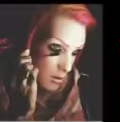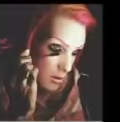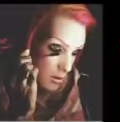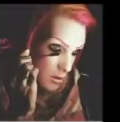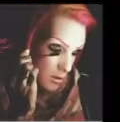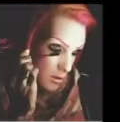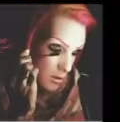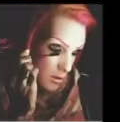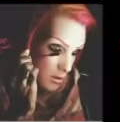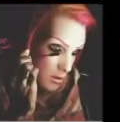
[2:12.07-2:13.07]

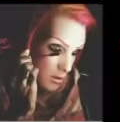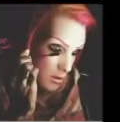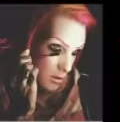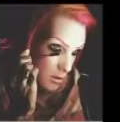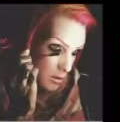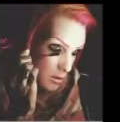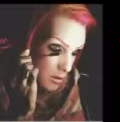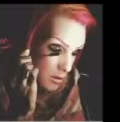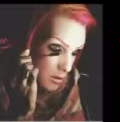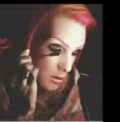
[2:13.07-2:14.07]

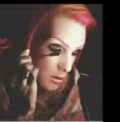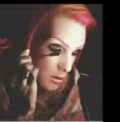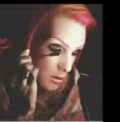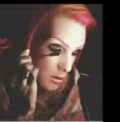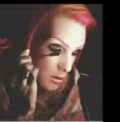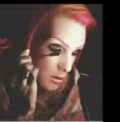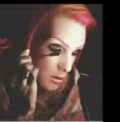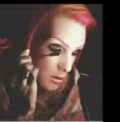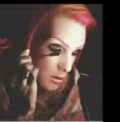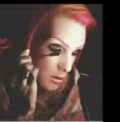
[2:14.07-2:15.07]

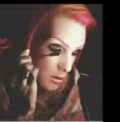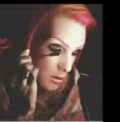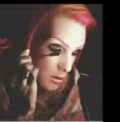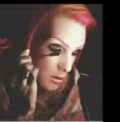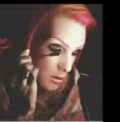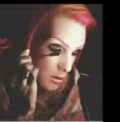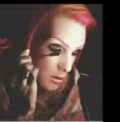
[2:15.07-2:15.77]
(no one is talking)